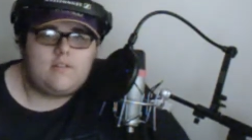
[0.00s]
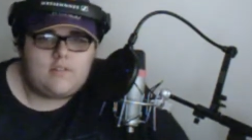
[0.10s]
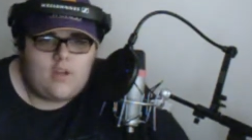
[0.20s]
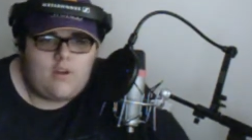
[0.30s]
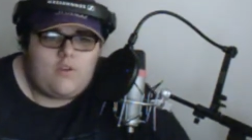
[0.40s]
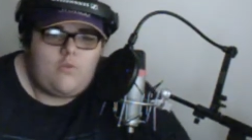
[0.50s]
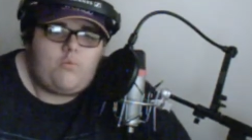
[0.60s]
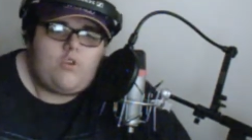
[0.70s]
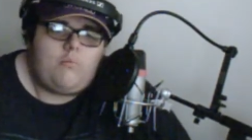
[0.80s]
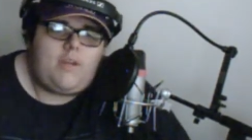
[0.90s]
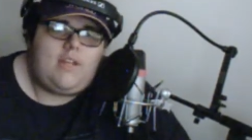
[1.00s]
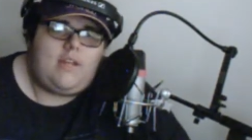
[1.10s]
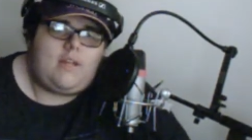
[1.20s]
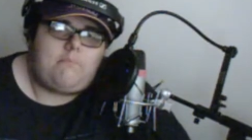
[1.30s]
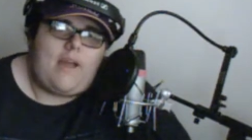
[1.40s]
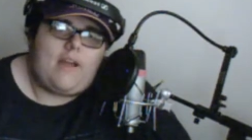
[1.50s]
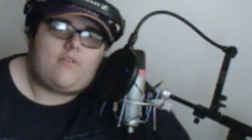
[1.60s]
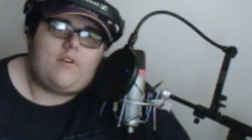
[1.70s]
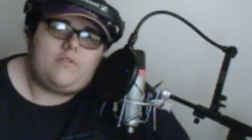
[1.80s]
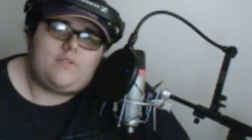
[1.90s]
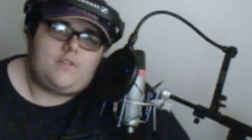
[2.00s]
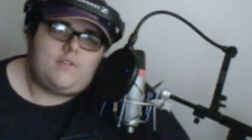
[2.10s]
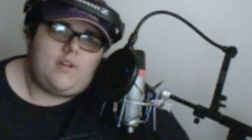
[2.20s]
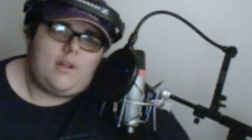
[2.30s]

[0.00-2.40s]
So you will be needing macros,